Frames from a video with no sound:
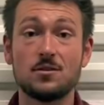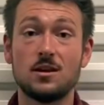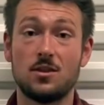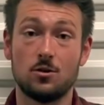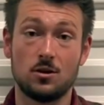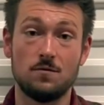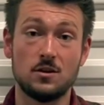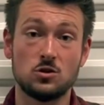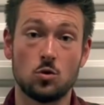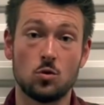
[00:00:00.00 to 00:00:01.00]
in their
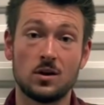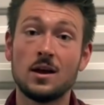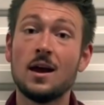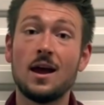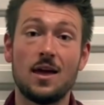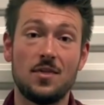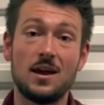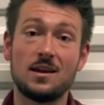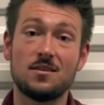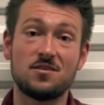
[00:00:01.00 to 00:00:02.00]
inventory, and they
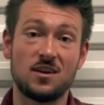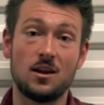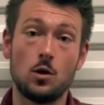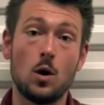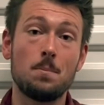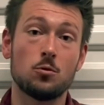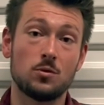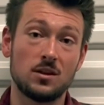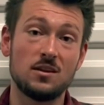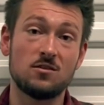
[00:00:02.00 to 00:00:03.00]
can set you up a
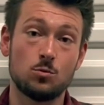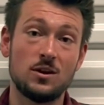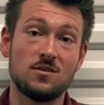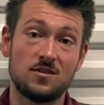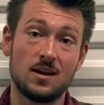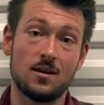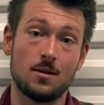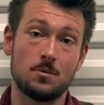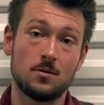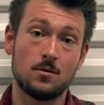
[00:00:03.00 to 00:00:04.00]
really sweet setup.
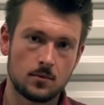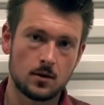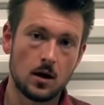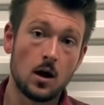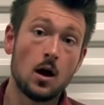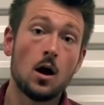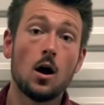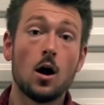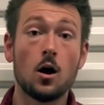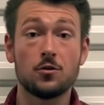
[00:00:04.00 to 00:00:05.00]

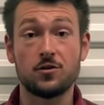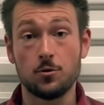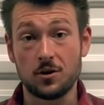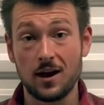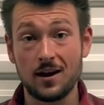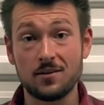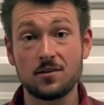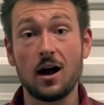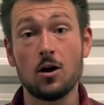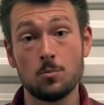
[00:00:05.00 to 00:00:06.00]
Also, guys,
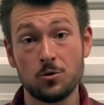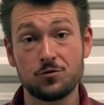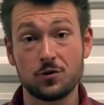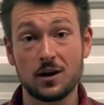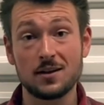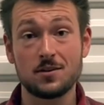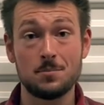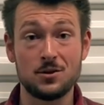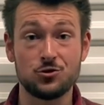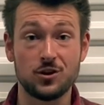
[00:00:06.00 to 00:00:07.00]
I almost forgot to
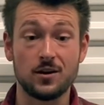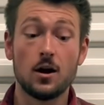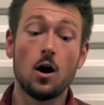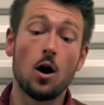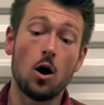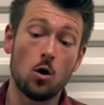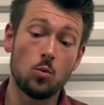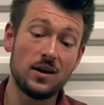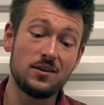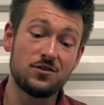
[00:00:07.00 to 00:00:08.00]
mention,
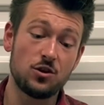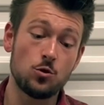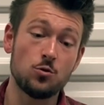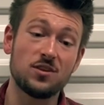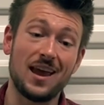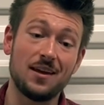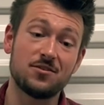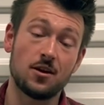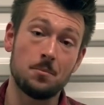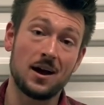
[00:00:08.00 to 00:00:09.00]
always use
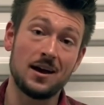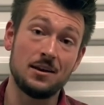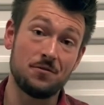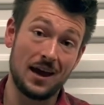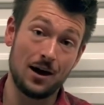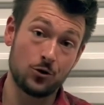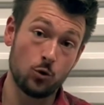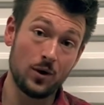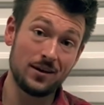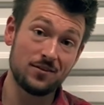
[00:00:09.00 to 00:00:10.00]
some kind of
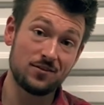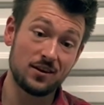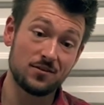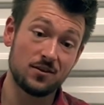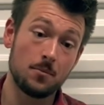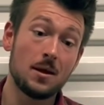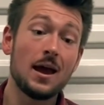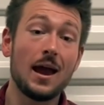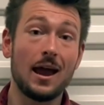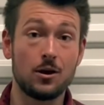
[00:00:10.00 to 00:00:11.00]
counterweight system
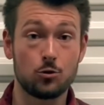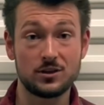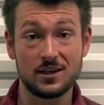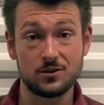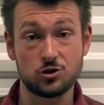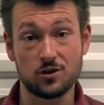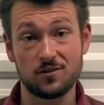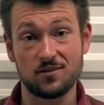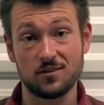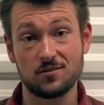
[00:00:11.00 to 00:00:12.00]
and a retention
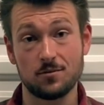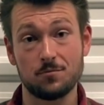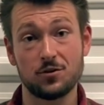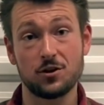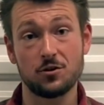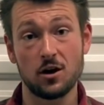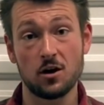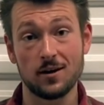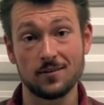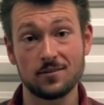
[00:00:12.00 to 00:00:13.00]
system for your
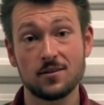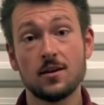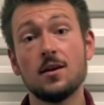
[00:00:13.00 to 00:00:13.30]
nods.